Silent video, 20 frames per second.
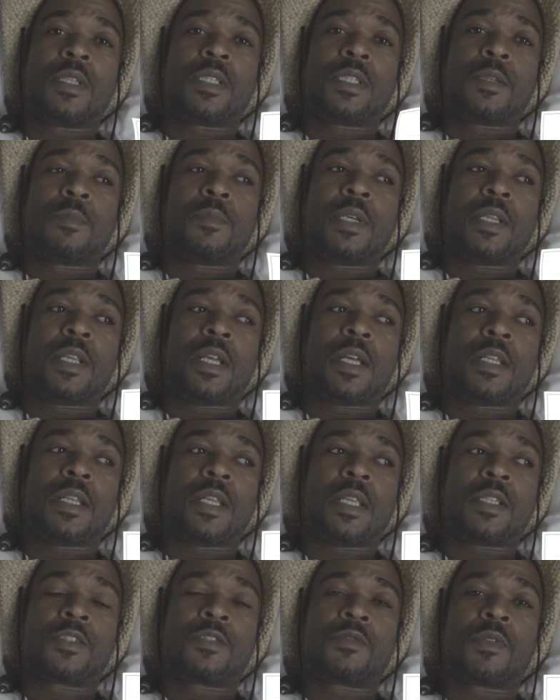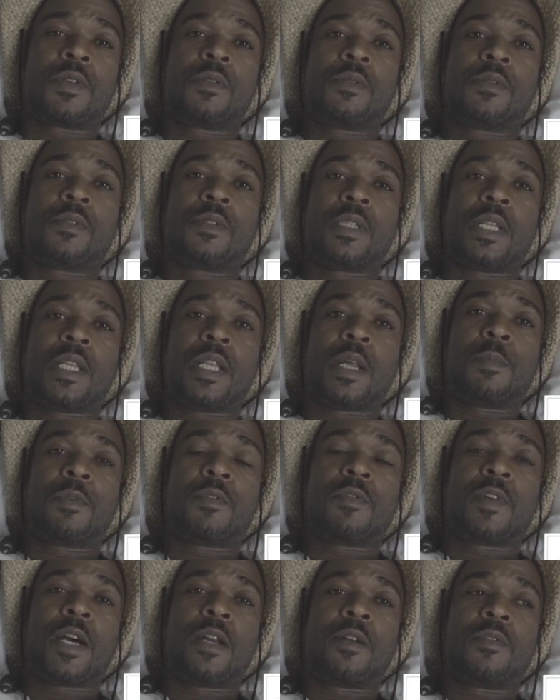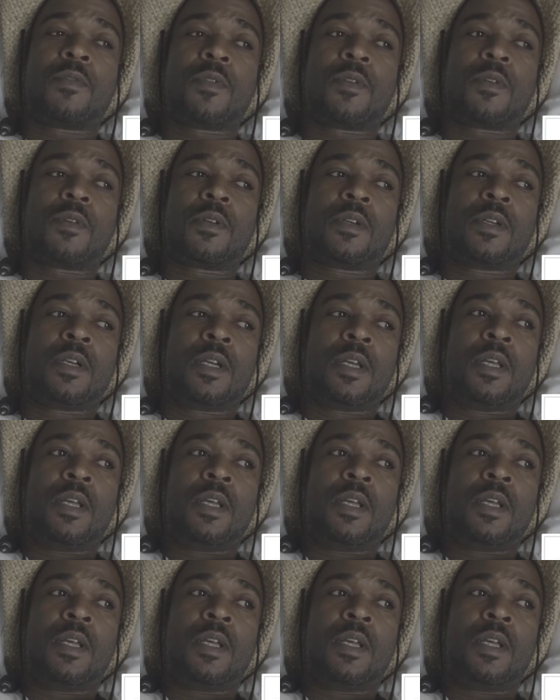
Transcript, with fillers: is to be that strength and that provider for her.